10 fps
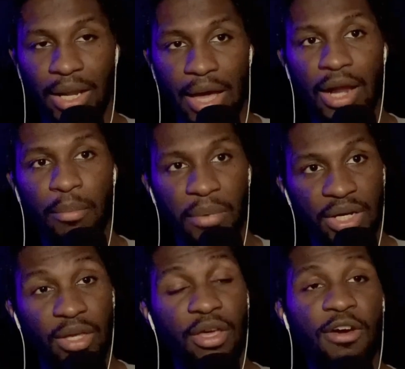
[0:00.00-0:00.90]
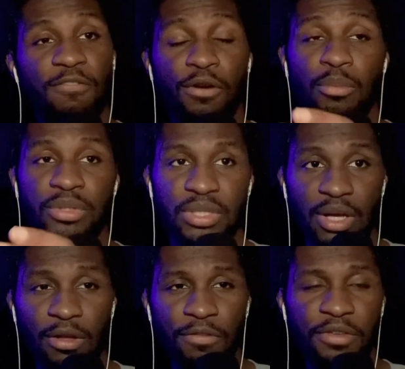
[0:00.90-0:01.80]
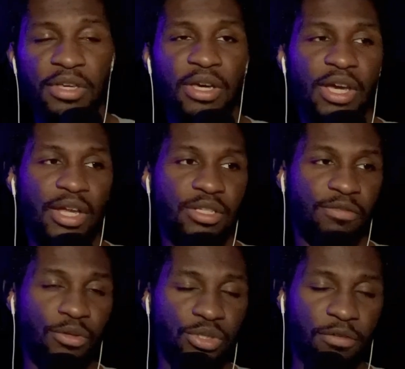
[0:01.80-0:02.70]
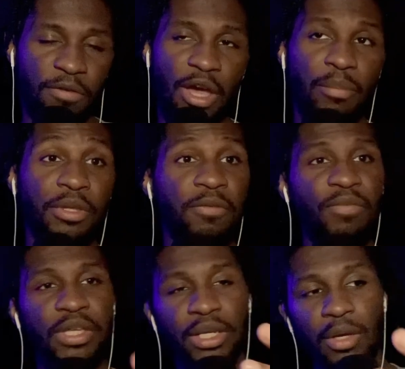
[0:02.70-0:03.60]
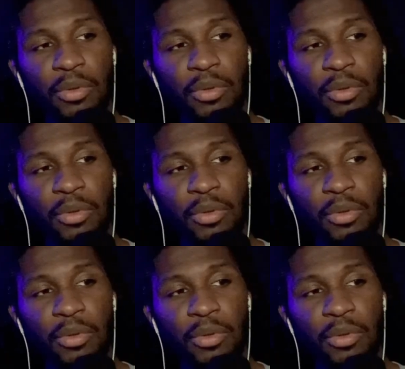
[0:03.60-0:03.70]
and a lot of money for himself and his future family.